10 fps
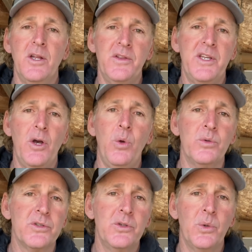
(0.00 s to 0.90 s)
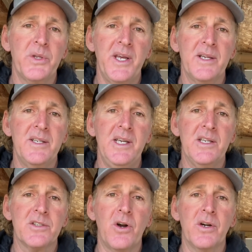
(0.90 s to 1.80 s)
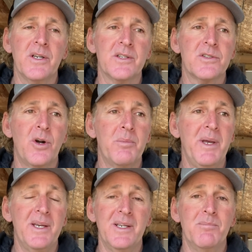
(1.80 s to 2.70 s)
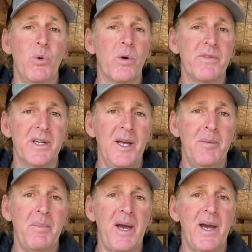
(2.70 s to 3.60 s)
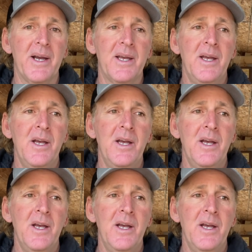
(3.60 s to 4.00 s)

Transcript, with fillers: the old school techniques are going to start making more of a comeback